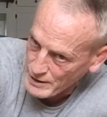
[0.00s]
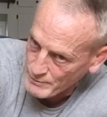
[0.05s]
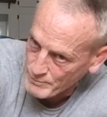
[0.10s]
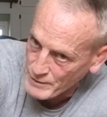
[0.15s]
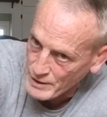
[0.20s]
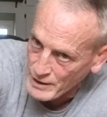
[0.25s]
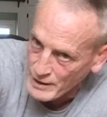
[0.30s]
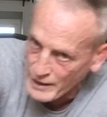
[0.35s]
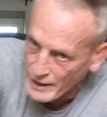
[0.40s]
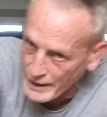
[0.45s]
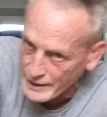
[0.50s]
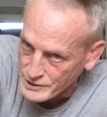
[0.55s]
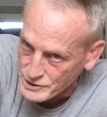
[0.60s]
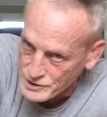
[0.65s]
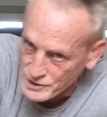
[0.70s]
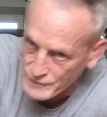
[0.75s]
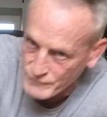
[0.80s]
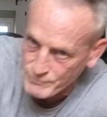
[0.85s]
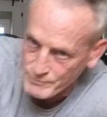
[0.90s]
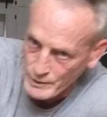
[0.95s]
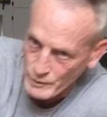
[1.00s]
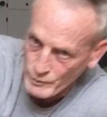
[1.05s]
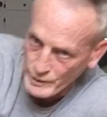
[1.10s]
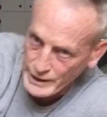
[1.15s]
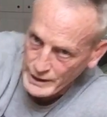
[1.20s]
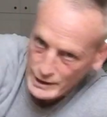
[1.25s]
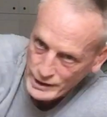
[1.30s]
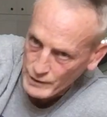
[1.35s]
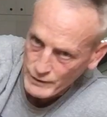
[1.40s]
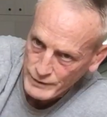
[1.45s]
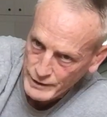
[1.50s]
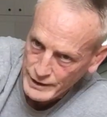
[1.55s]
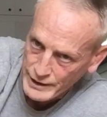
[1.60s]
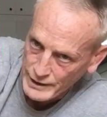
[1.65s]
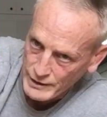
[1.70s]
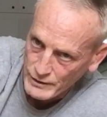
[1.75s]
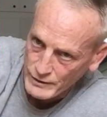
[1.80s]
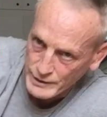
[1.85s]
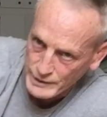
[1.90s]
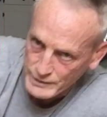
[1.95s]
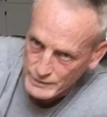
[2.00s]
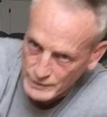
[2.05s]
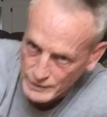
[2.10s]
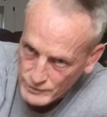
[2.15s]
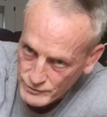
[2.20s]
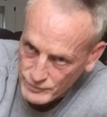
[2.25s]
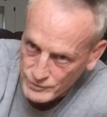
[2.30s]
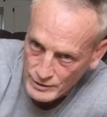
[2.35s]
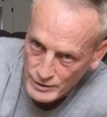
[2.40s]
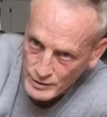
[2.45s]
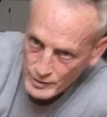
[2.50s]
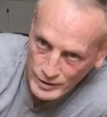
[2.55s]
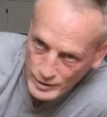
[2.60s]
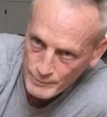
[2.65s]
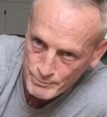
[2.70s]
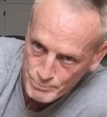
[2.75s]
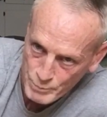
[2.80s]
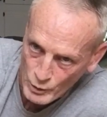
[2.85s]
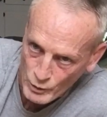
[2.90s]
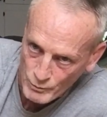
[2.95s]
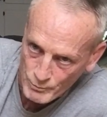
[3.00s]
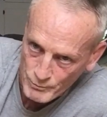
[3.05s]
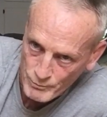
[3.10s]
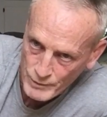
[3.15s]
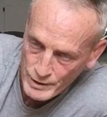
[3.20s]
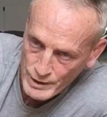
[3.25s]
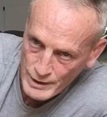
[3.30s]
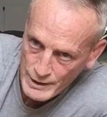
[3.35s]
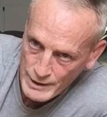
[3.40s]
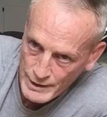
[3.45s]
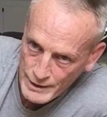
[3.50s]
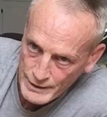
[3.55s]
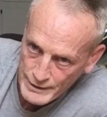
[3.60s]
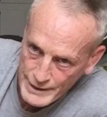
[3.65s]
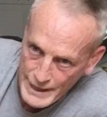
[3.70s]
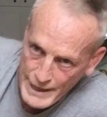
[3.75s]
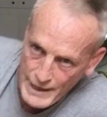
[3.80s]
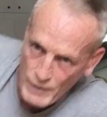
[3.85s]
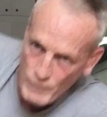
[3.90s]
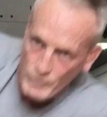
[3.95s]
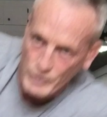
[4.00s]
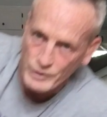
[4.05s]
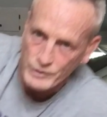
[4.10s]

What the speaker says: up. I shift my weight here, and I go like this. Boom. Now,